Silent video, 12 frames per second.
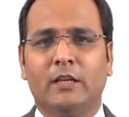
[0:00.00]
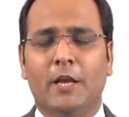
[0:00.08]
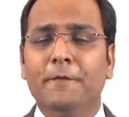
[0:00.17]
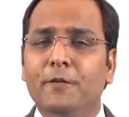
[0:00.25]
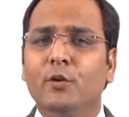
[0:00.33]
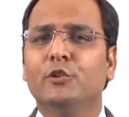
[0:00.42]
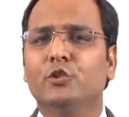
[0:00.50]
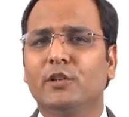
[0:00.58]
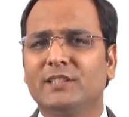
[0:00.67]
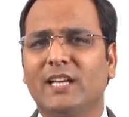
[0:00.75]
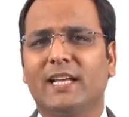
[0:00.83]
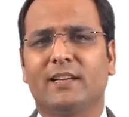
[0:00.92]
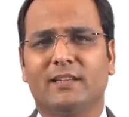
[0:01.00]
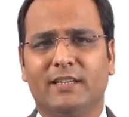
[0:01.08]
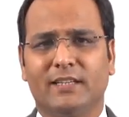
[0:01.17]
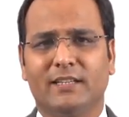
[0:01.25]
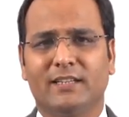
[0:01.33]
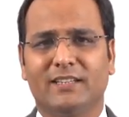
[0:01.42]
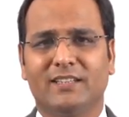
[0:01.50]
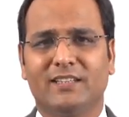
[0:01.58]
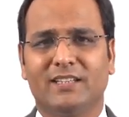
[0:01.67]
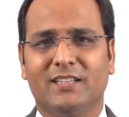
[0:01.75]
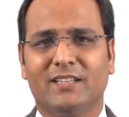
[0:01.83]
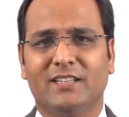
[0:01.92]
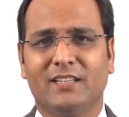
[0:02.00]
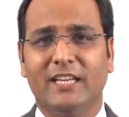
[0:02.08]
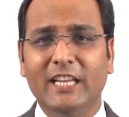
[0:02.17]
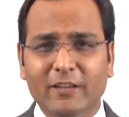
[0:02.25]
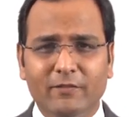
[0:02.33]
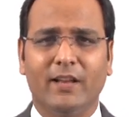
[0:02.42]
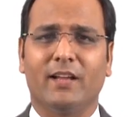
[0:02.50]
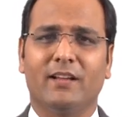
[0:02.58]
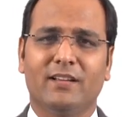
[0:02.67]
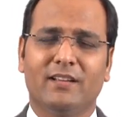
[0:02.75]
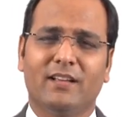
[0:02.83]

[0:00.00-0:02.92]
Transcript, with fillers: If you enjoy Saturday evening,